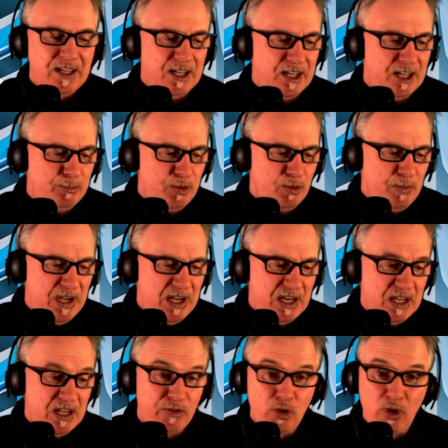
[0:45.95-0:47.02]
But
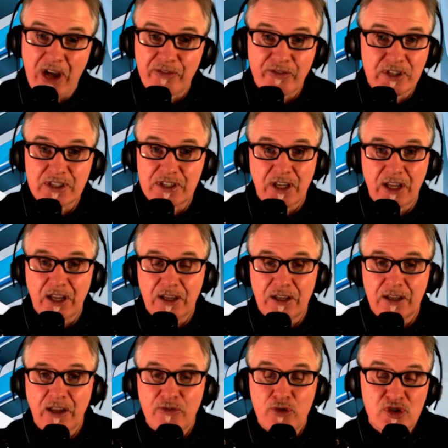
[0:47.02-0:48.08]
mainly, if
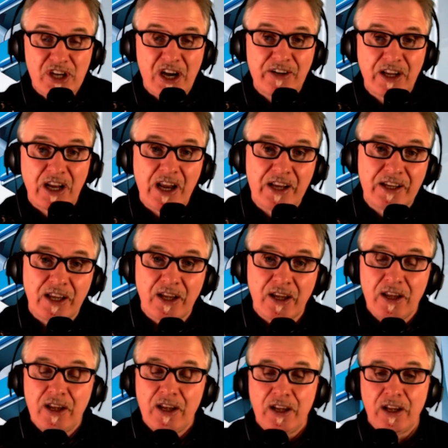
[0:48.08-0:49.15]
you're started collecting
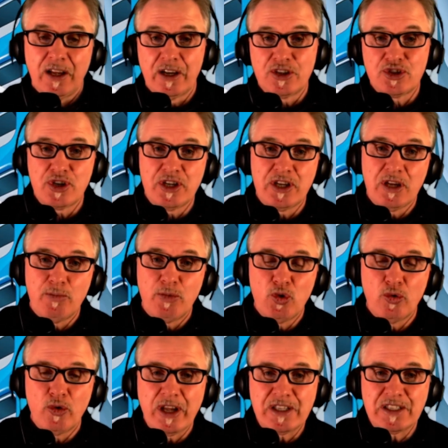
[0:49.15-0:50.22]
3D
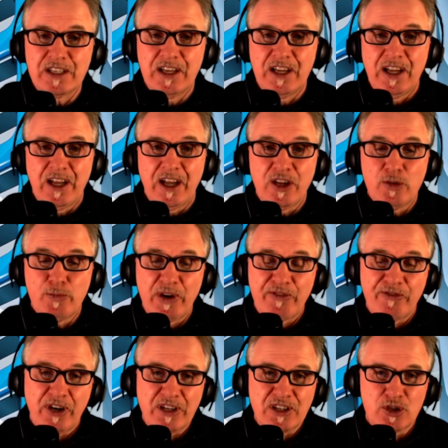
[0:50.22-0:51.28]
Blu-rays, you might
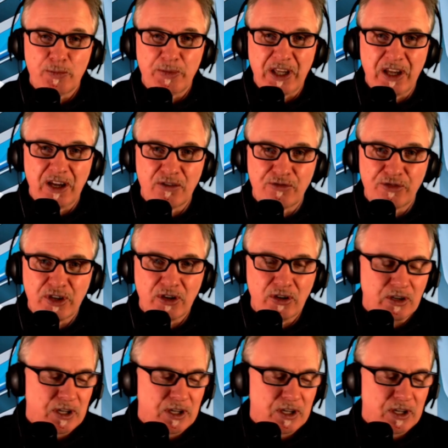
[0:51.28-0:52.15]
find something here for you.